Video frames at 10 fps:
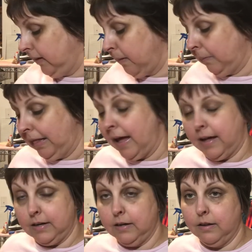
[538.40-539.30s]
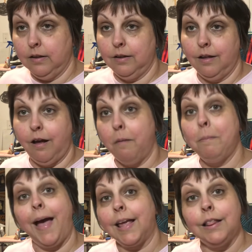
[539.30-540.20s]
and I'm glad I'm
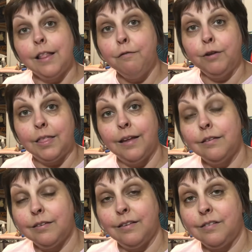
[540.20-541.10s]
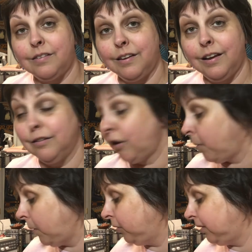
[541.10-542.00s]
back in love with it since it's
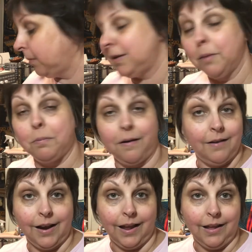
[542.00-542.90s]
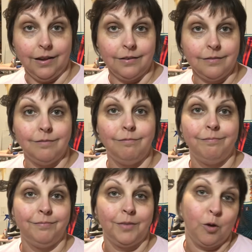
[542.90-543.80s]
almost September and I can
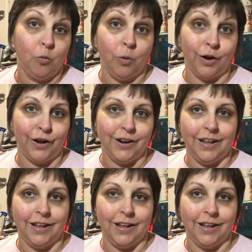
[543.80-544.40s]
work on